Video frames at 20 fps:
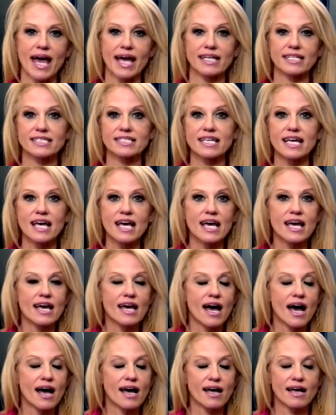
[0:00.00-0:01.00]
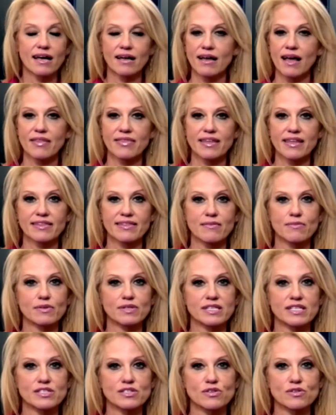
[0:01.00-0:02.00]
And I think that
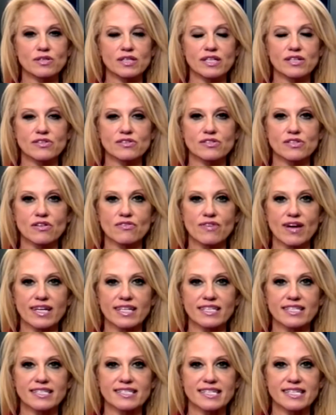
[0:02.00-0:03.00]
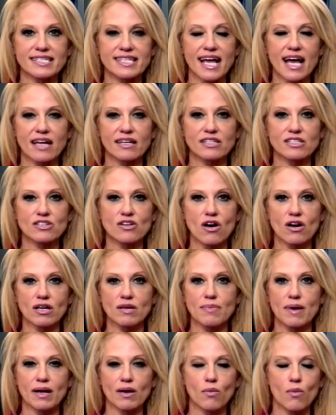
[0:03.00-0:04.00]
when these two leaders are ready to sit down and
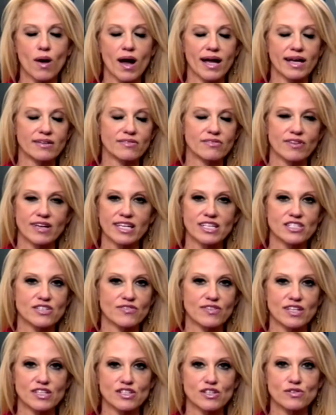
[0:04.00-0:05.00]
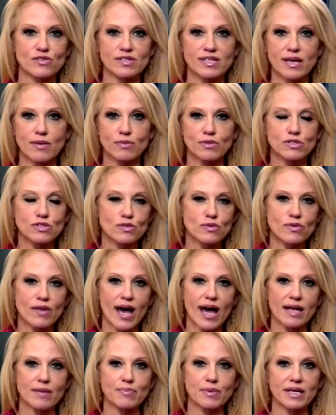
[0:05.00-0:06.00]
talk about a wide range of issues, they will do
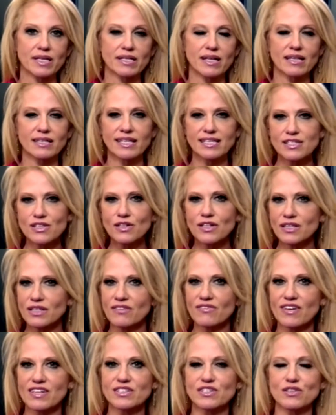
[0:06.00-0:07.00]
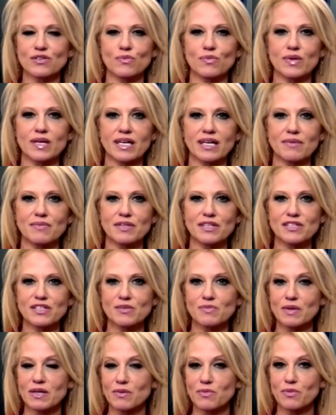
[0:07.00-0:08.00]
that. But let's look at the rest of the week. I mean, this
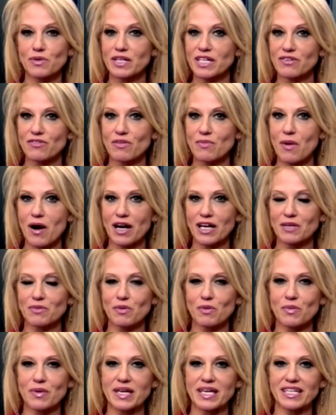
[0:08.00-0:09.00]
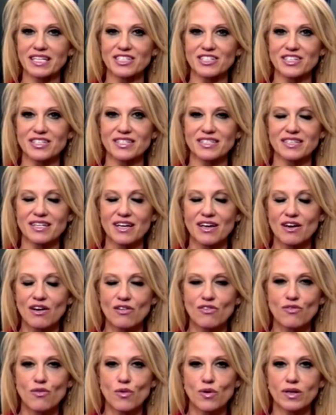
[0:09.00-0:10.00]
has been a pretty remarkable week in just
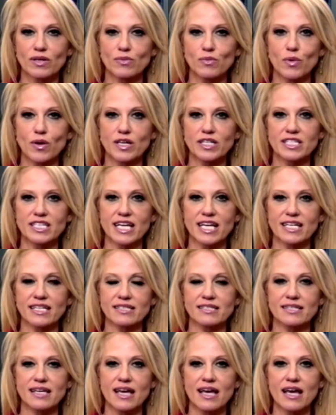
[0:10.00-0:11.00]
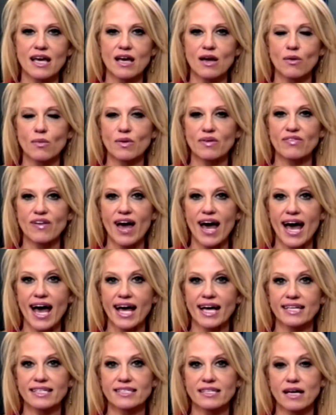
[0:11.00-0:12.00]
four work days. We've
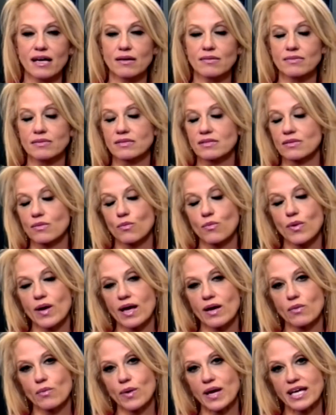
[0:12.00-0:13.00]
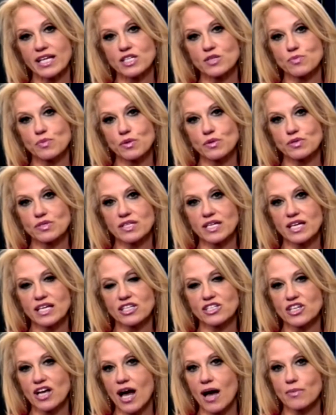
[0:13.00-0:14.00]
had uh, wage
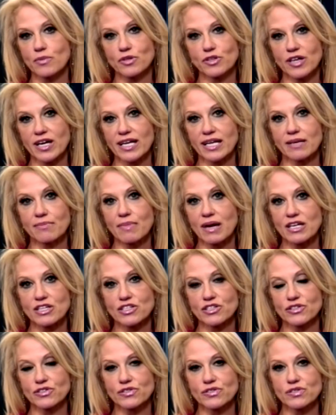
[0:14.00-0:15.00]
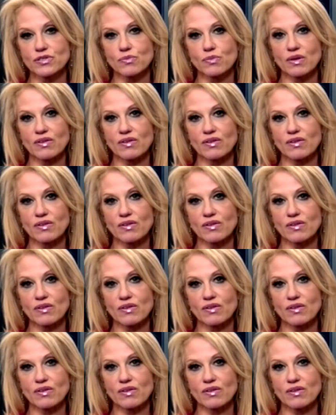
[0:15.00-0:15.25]
boosting, job creating measures.